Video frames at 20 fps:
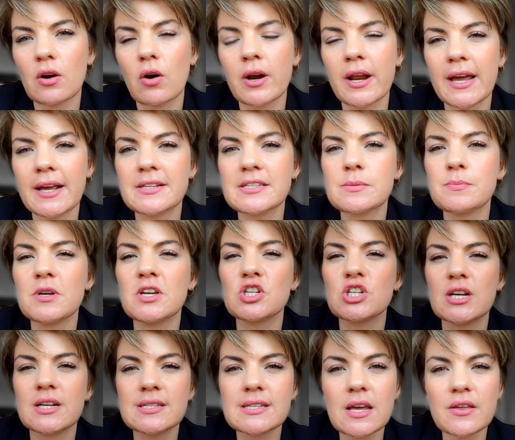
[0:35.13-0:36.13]
on hate speech
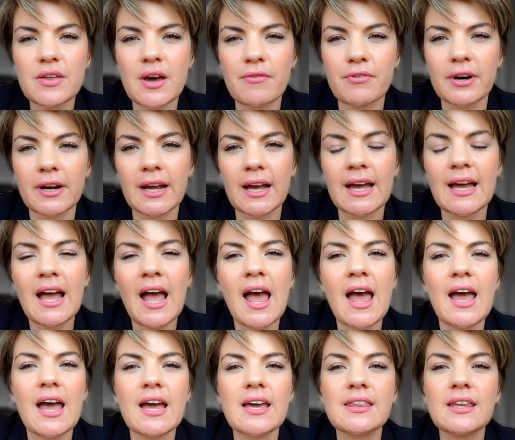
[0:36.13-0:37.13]
in South Africa
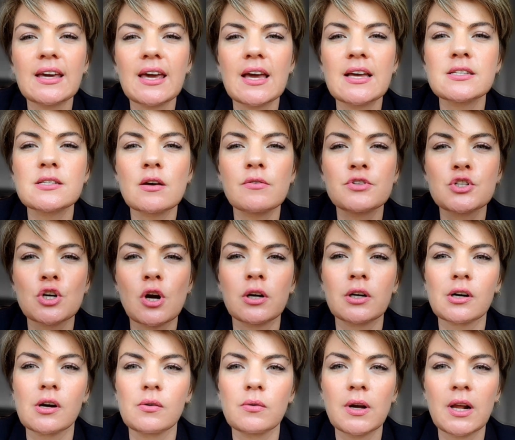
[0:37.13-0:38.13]
in the case of John
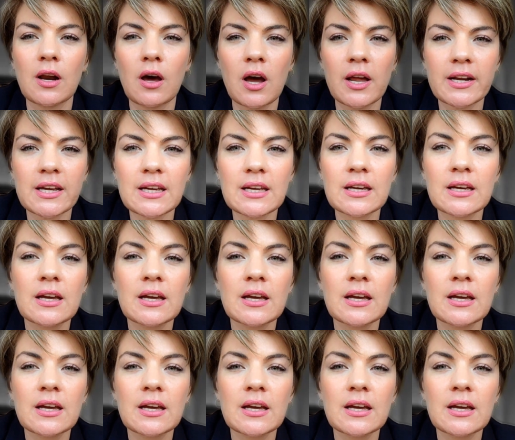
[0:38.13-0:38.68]
Kwelani.